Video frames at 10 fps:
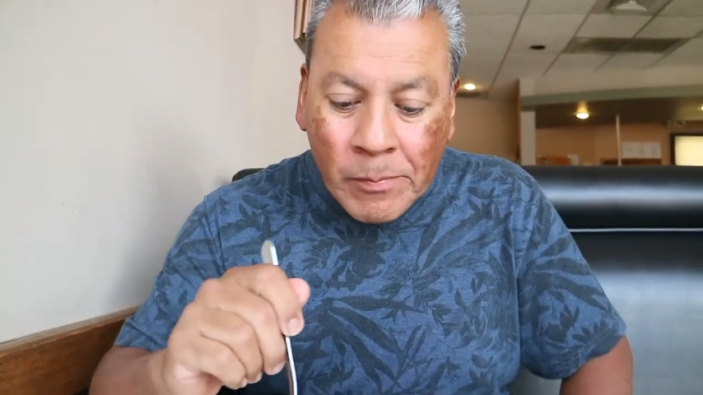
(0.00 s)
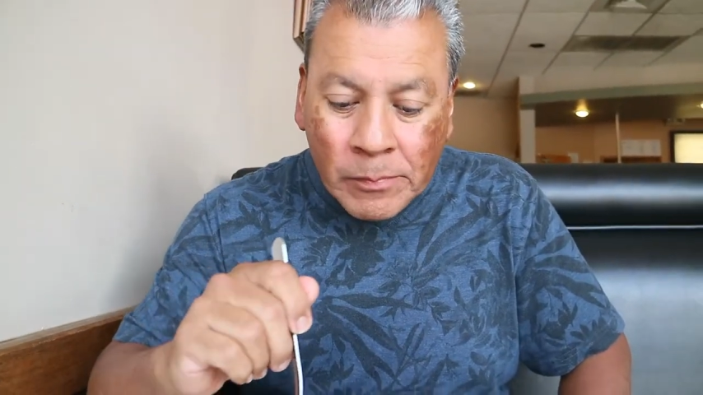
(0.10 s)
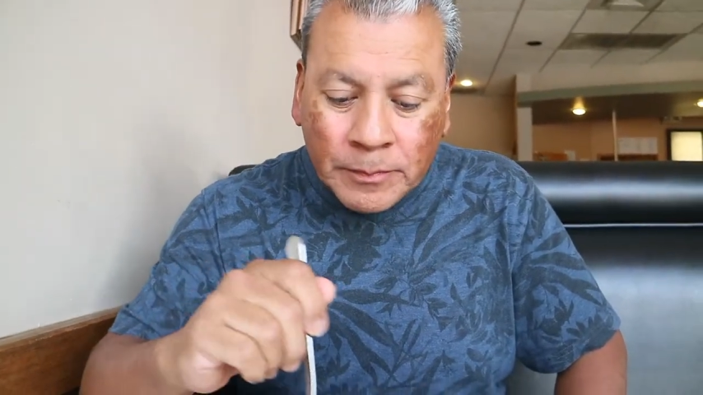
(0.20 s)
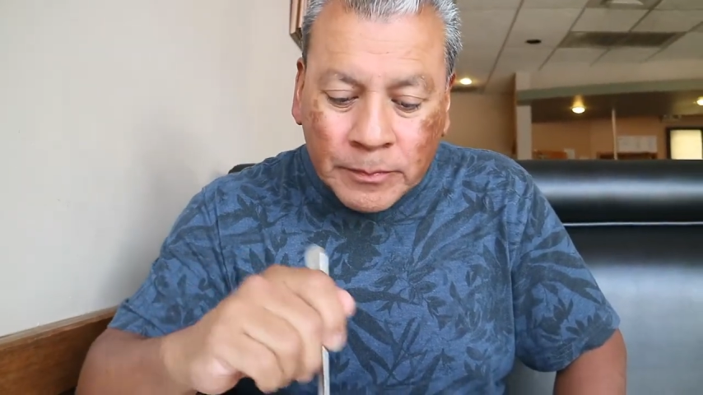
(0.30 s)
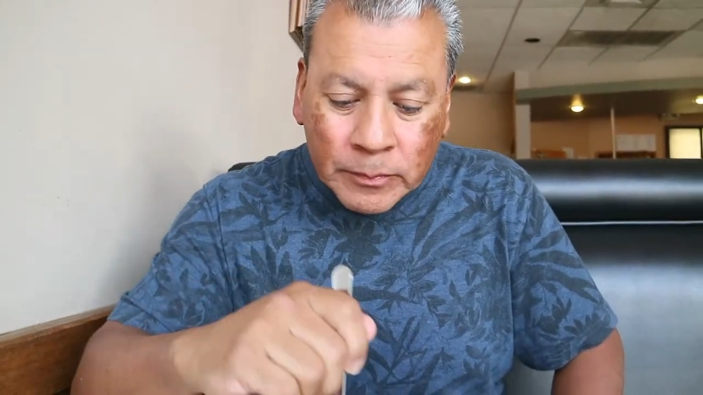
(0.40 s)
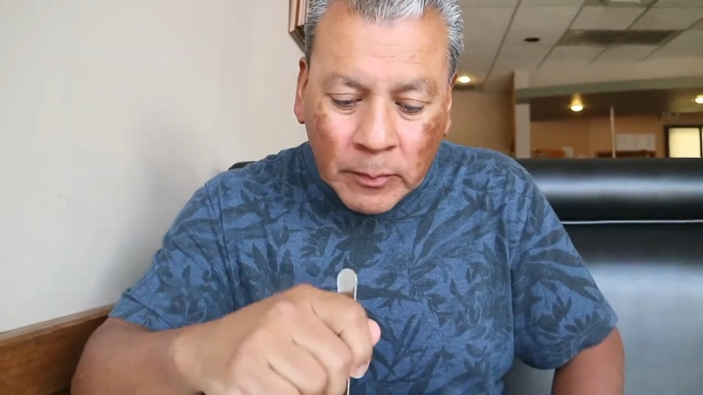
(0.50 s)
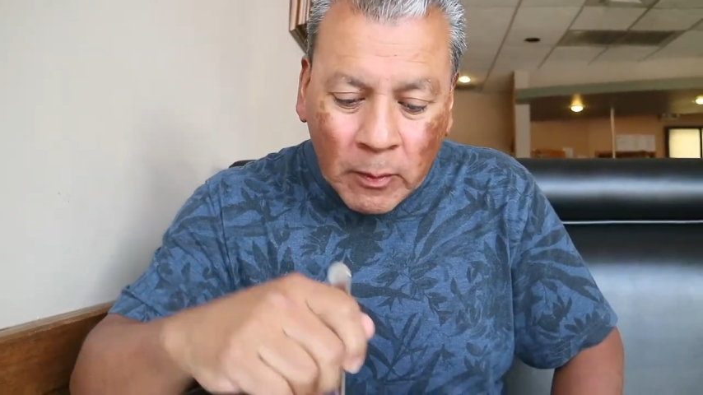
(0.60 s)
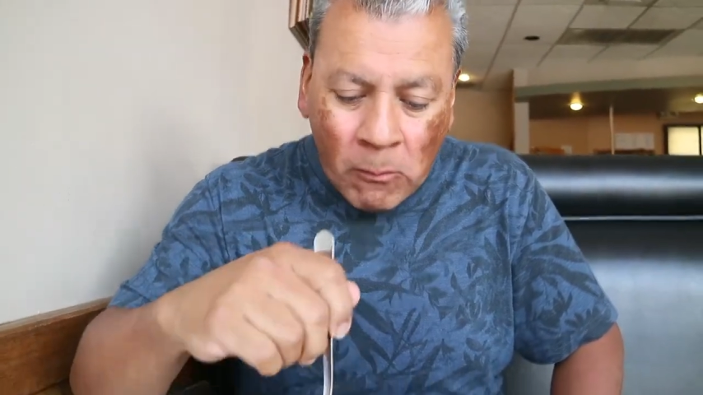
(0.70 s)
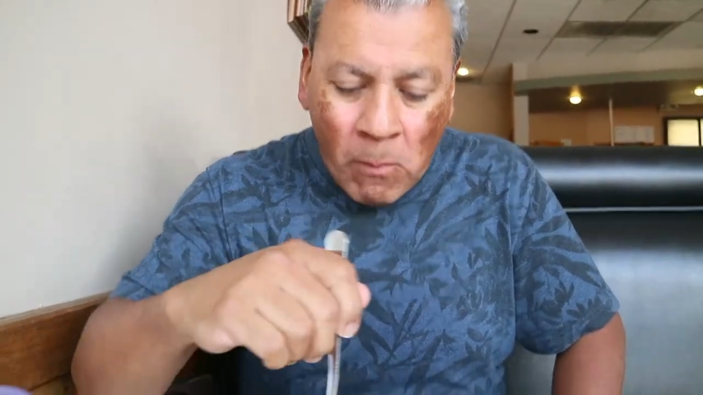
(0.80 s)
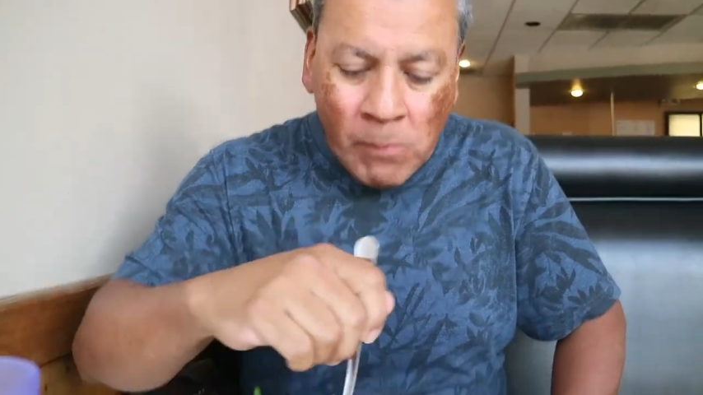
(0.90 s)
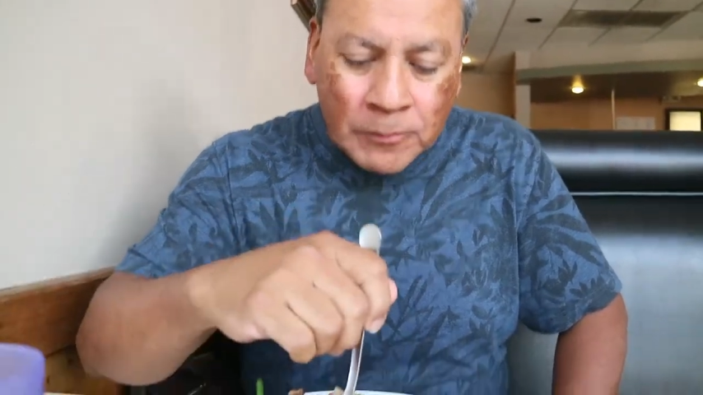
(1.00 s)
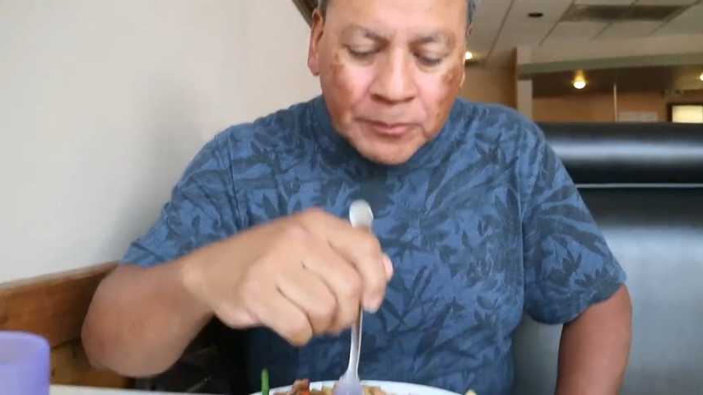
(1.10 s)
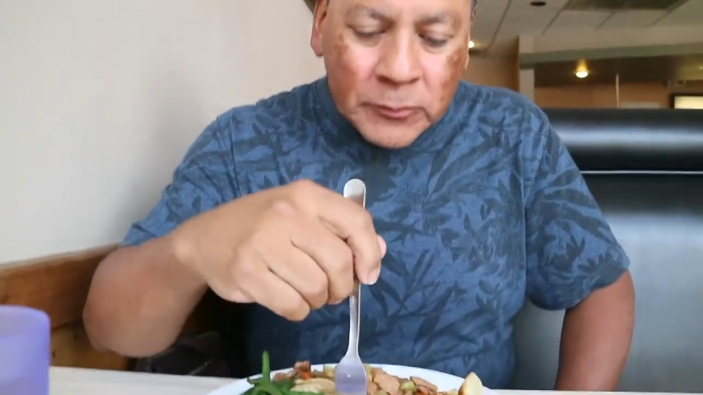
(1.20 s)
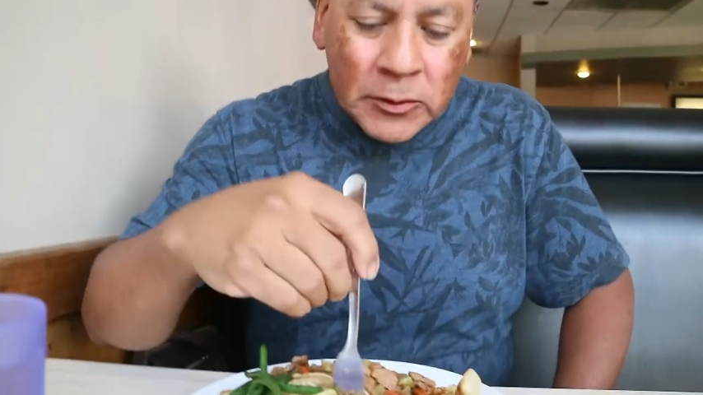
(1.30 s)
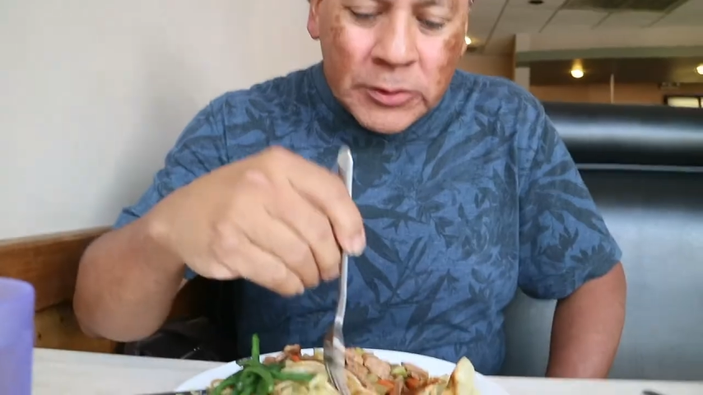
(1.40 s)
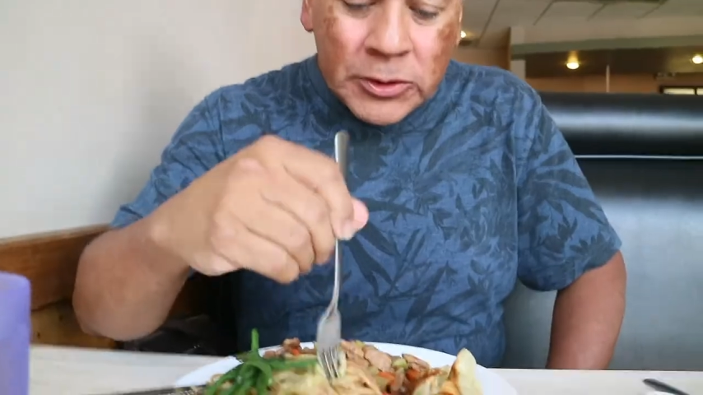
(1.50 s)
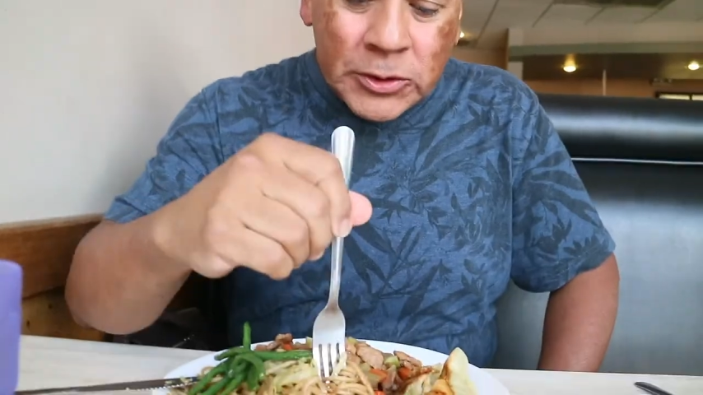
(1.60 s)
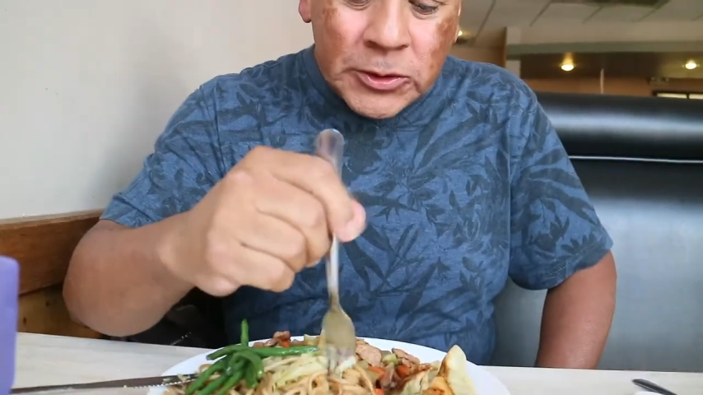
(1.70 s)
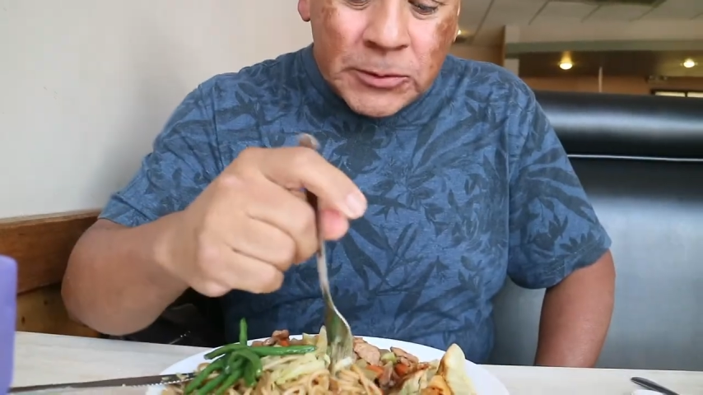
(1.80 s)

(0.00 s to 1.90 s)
-hmm. Delicious. Delicious.